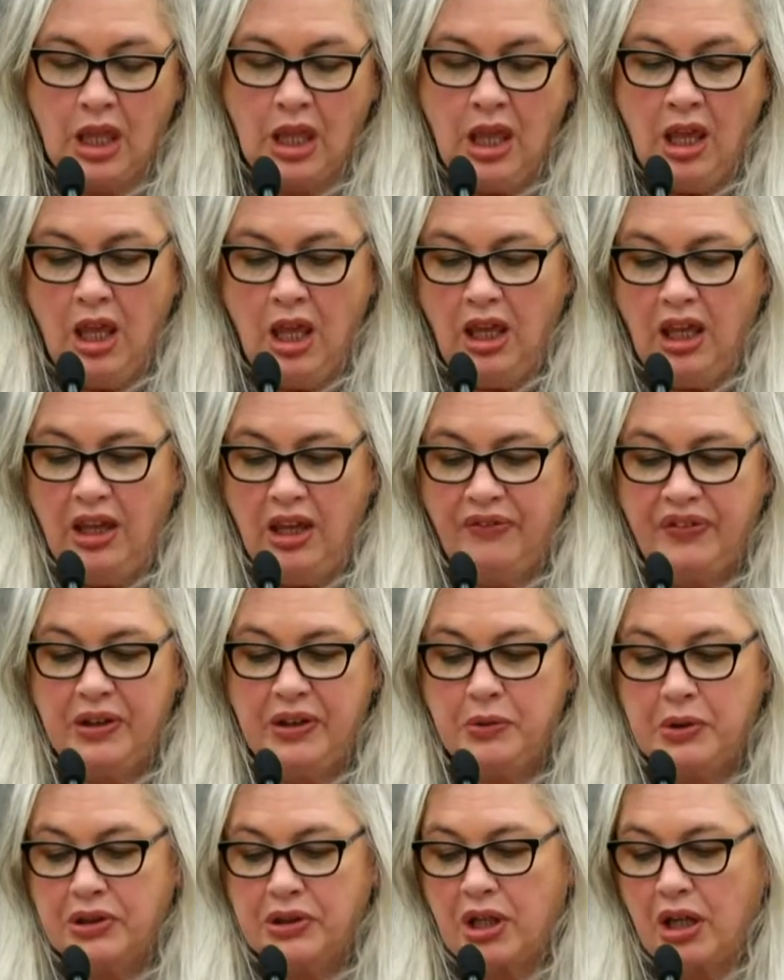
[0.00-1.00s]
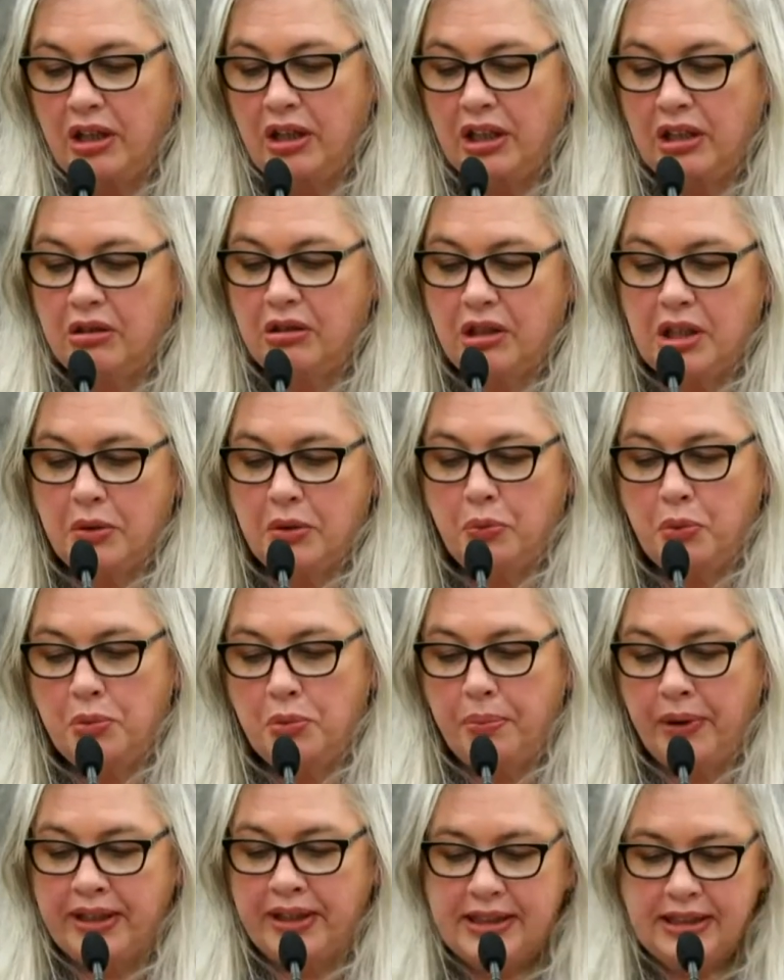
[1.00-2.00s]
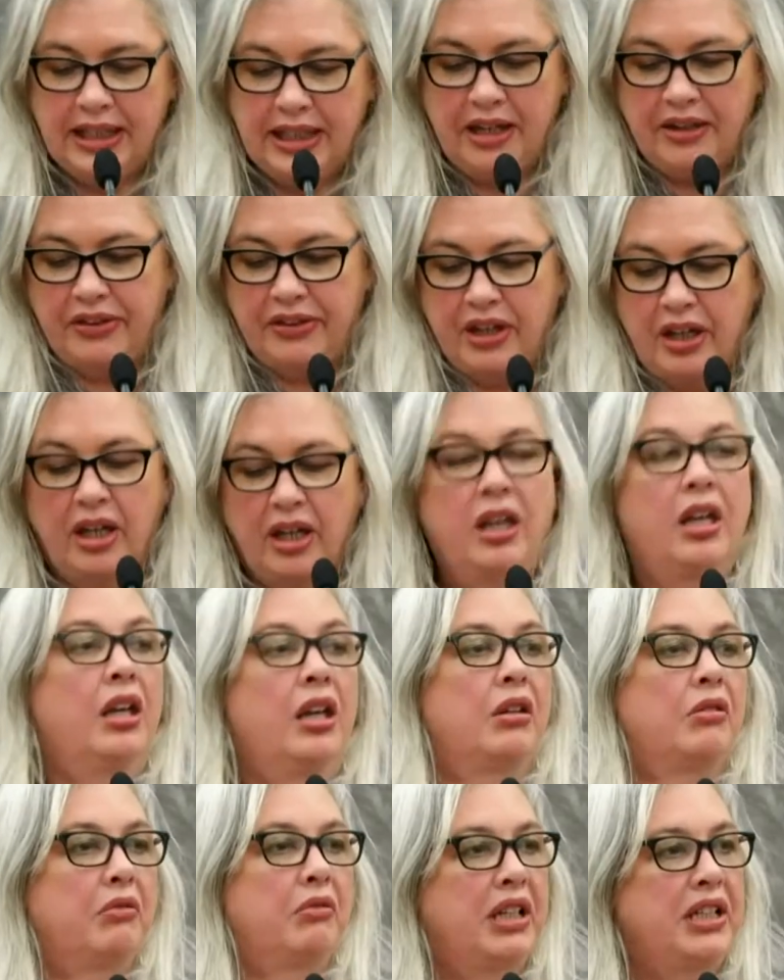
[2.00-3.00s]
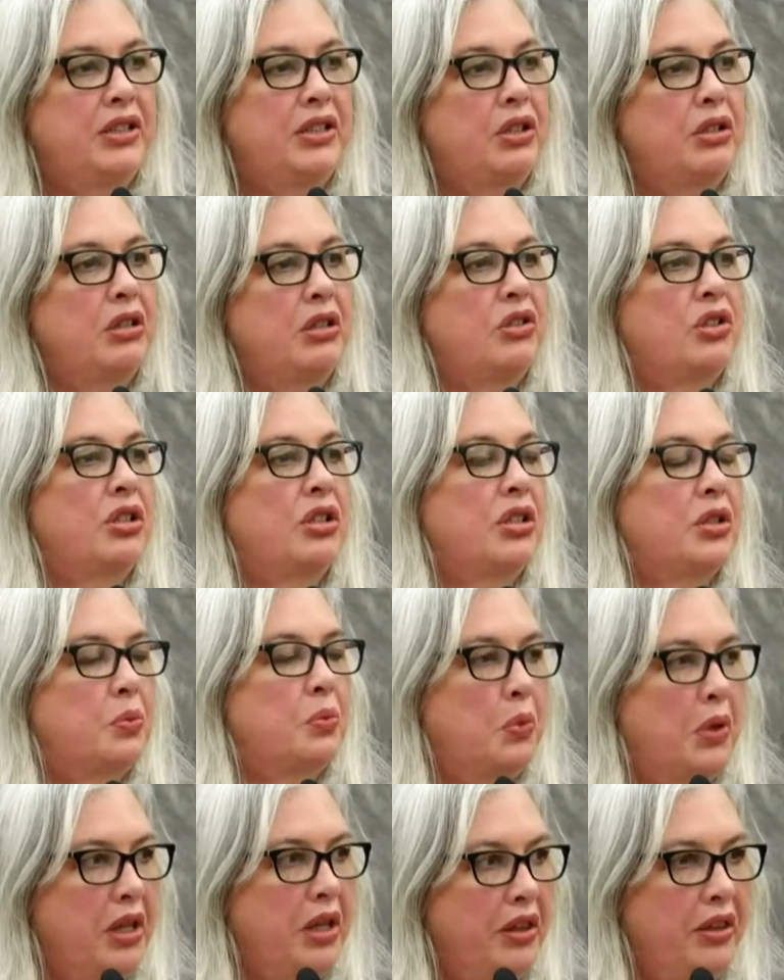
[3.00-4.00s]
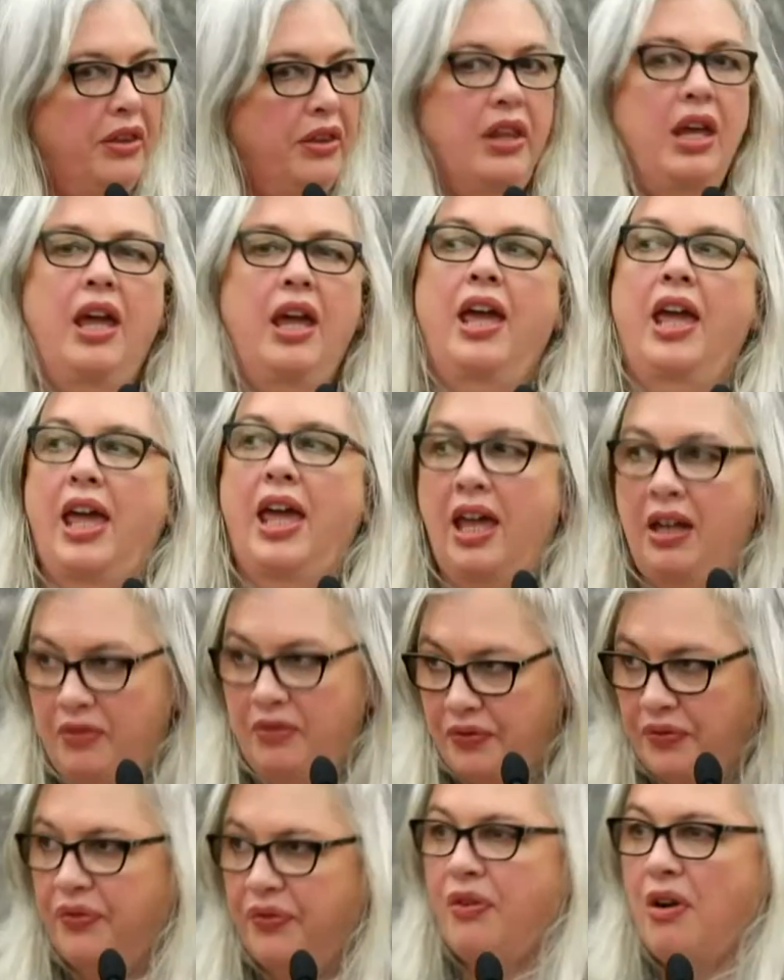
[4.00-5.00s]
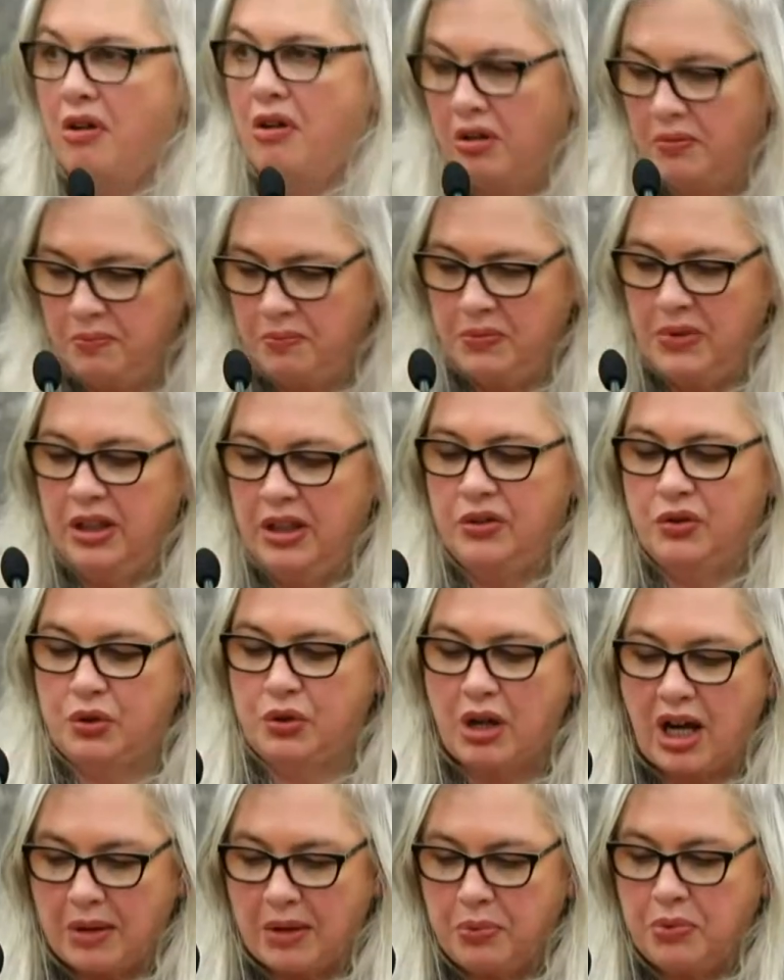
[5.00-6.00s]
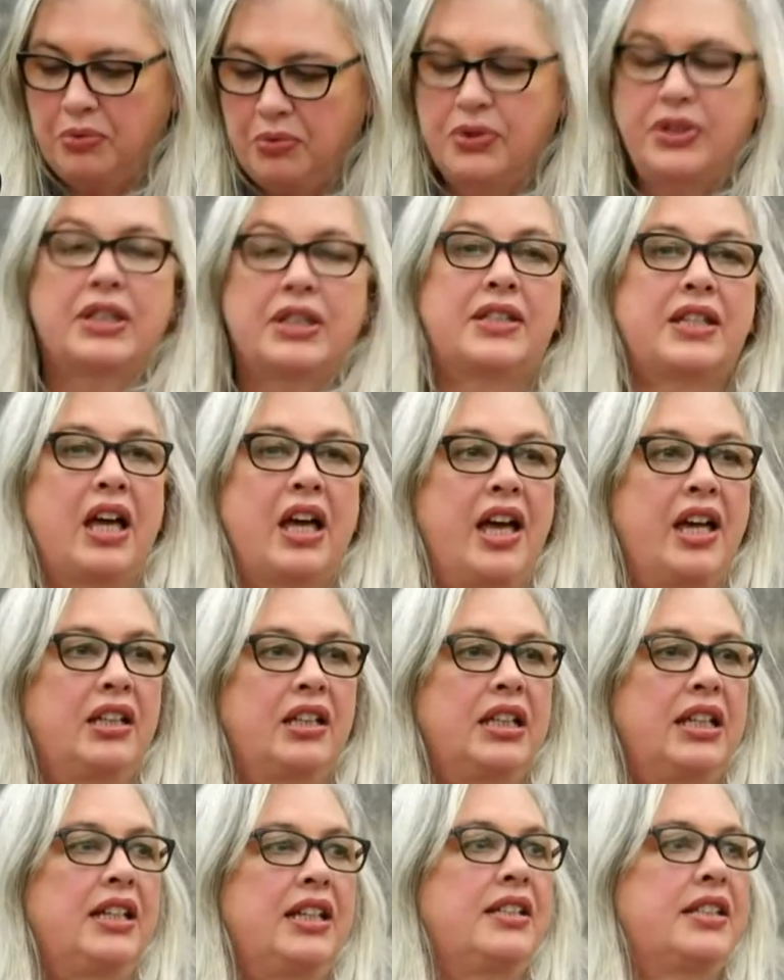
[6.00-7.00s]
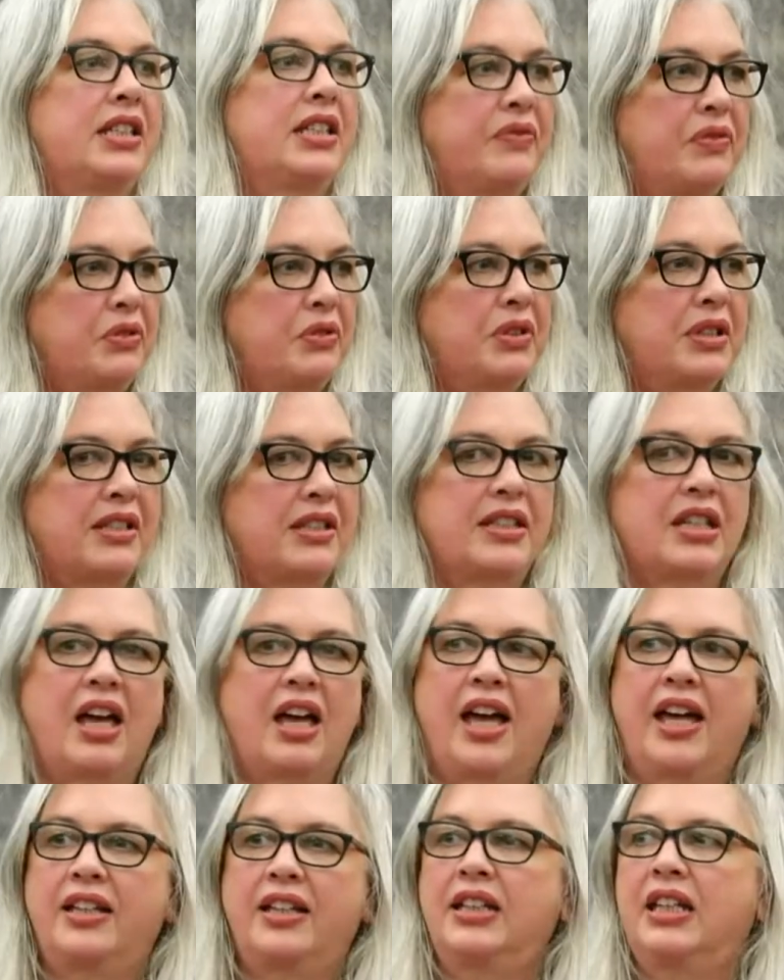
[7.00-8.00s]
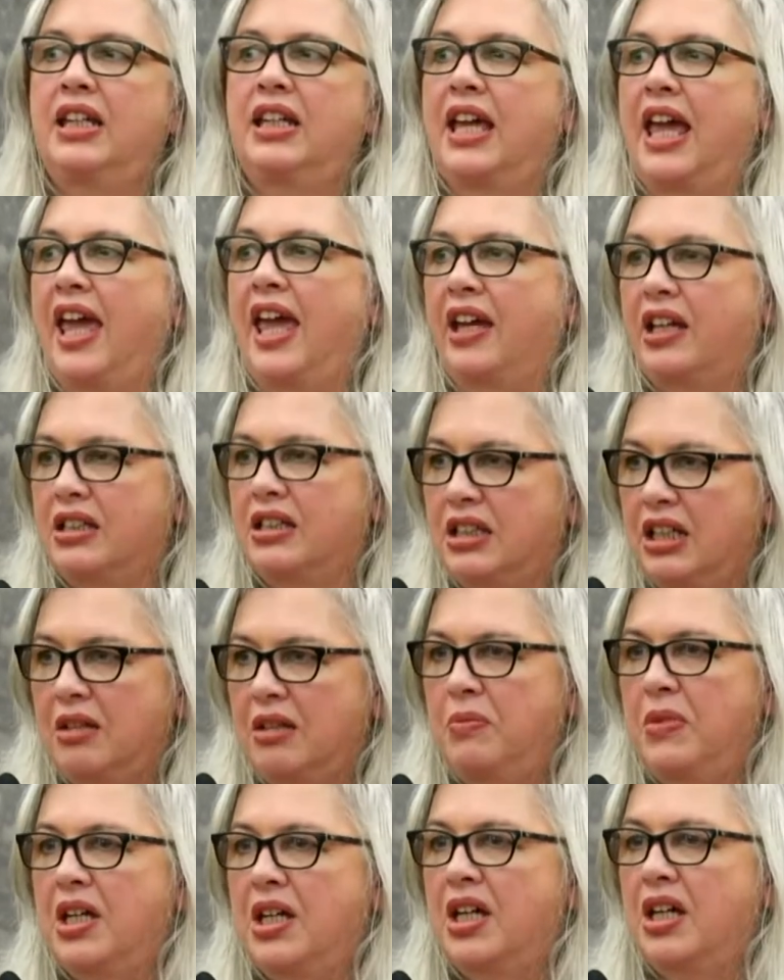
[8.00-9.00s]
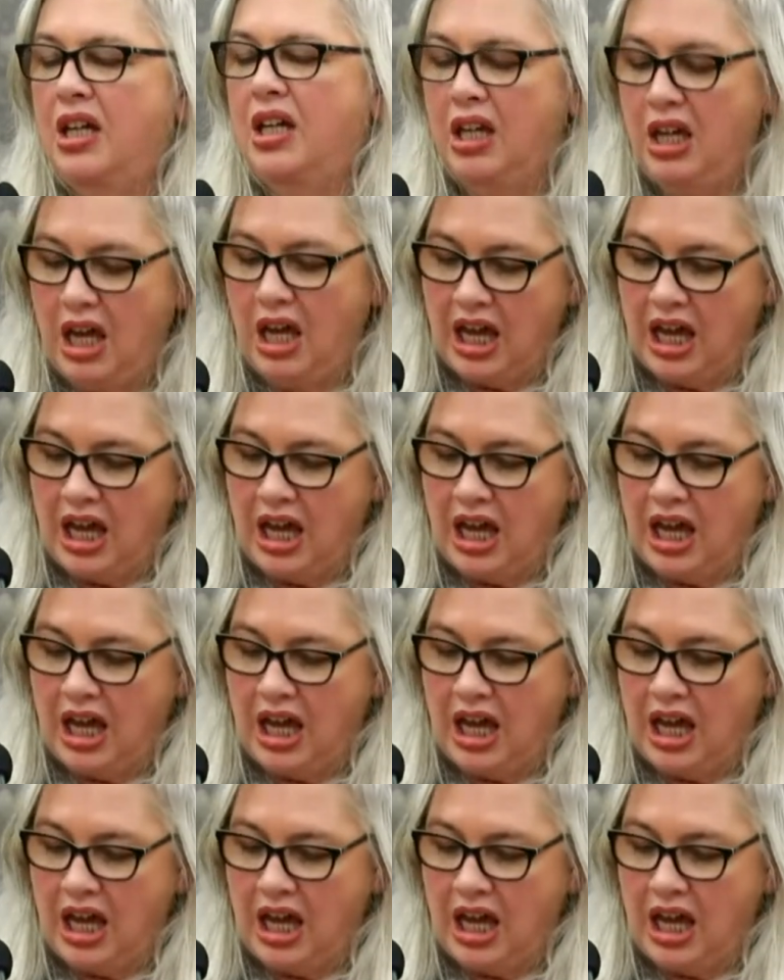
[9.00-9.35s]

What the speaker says: He Whenua Taurikura will bring together researchers with and from tribal society, civil society, academia,